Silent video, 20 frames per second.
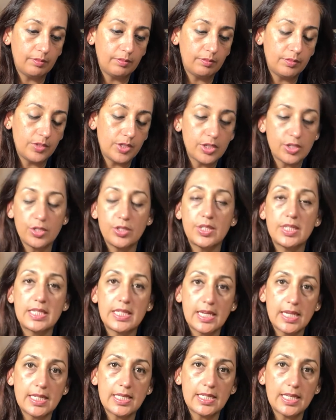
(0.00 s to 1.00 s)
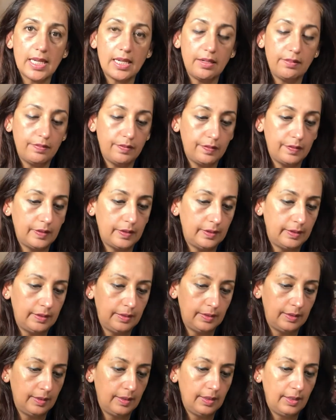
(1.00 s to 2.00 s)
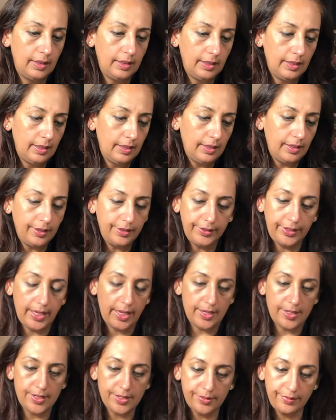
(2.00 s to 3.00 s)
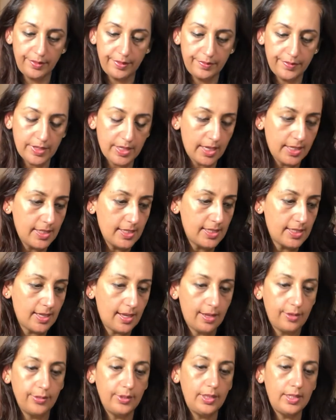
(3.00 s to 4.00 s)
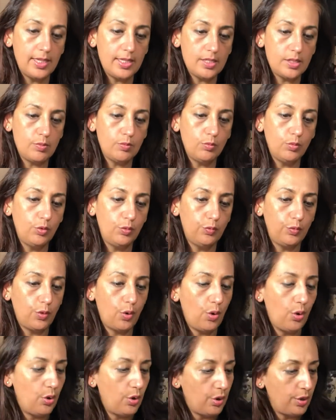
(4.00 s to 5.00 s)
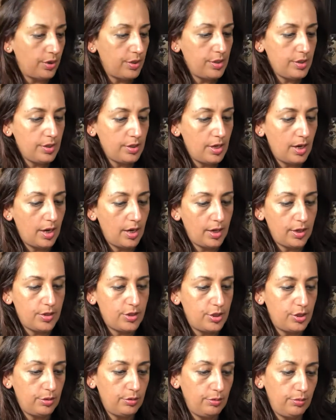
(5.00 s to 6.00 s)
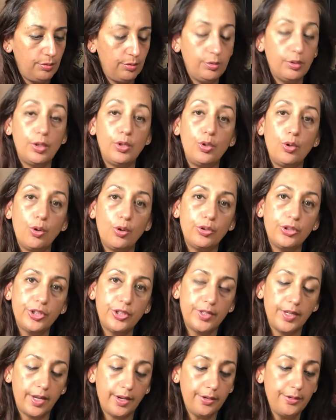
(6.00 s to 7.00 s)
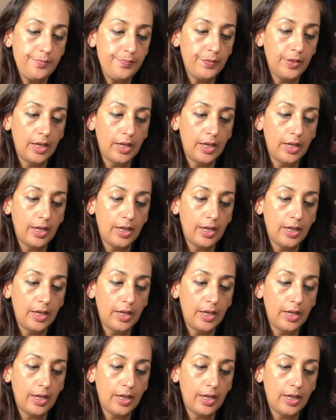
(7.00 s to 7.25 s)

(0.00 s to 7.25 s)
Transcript: just to stay safe. Okay, so we've done South. Let's move on to North now.